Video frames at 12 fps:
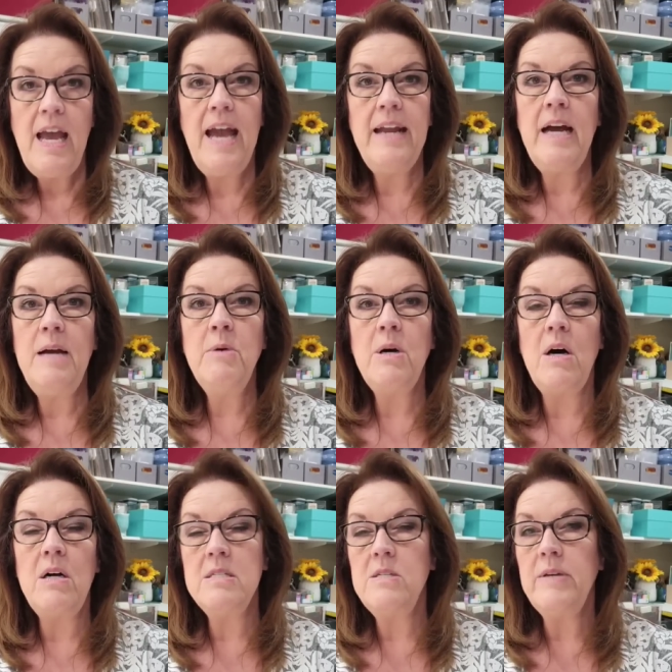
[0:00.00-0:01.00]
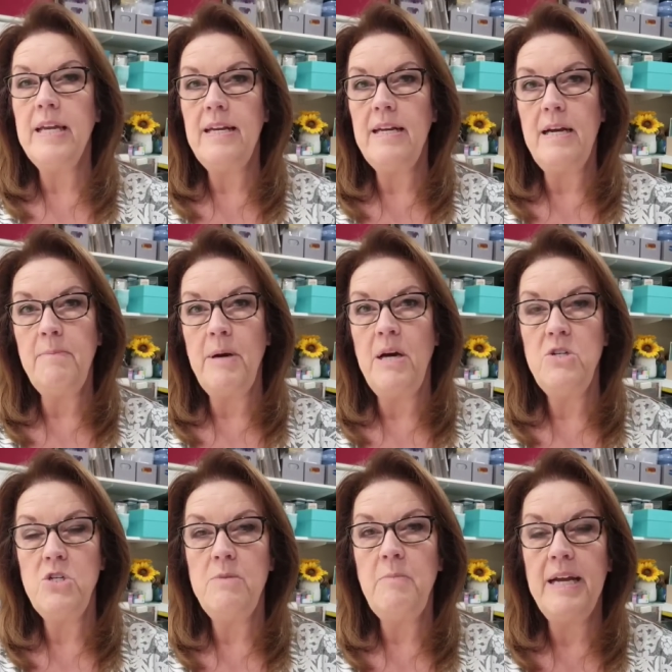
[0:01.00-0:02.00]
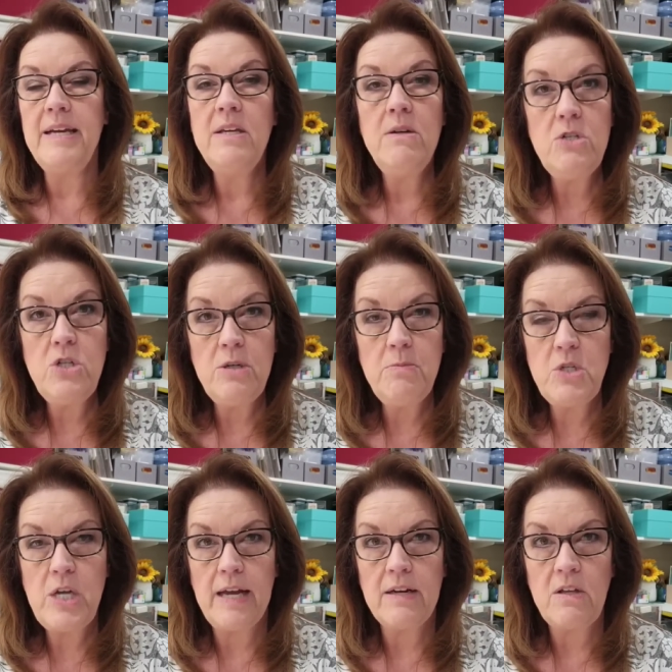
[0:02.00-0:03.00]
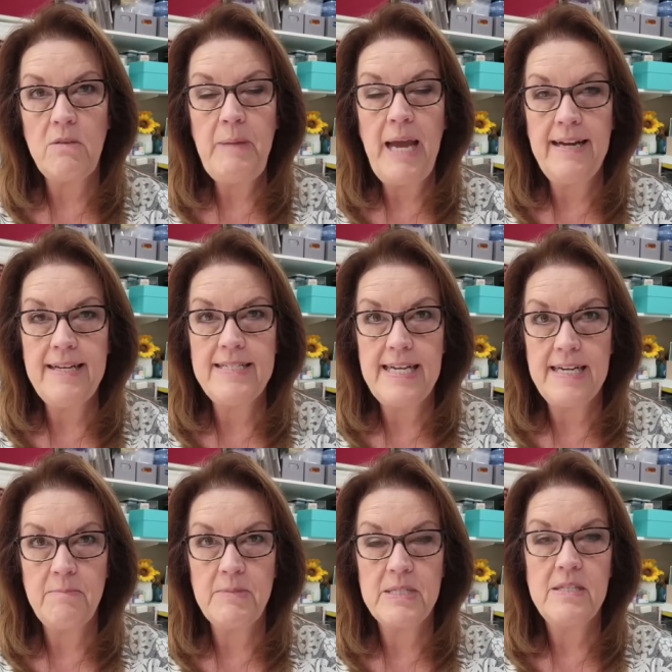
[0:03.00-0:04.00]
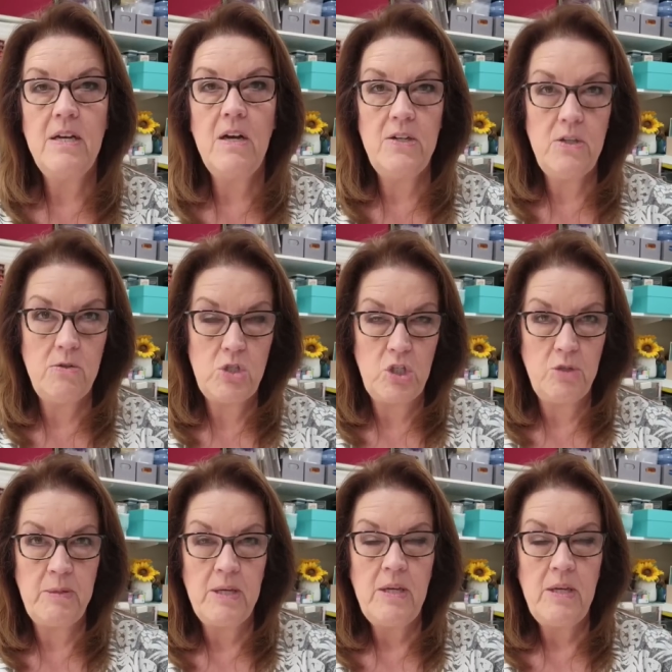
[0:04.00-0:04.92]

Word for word: and I will also get it up onto my YouTube channel, Patty Stamps on YouTube,